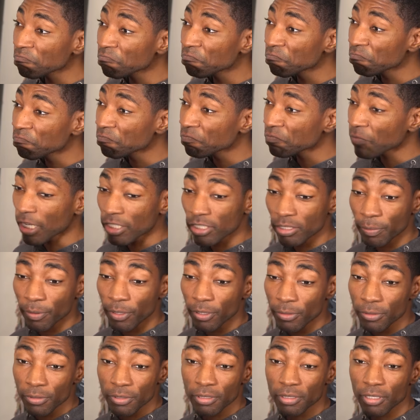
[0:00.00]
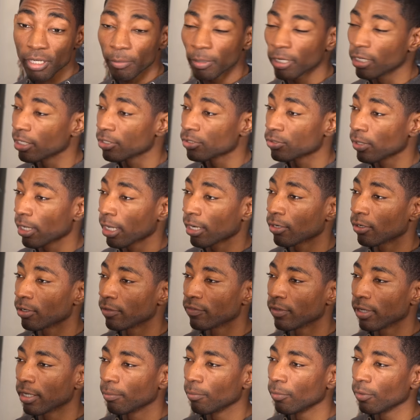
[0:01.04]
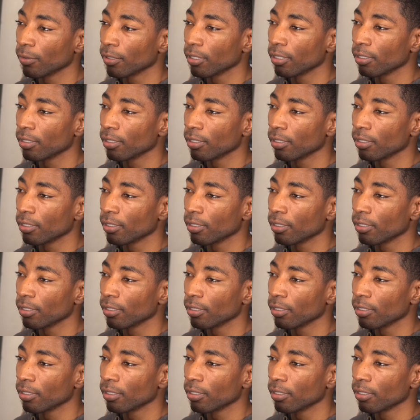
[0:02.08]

that? Oh yeah. I suppose. I mean, unless you, I don't know if you had more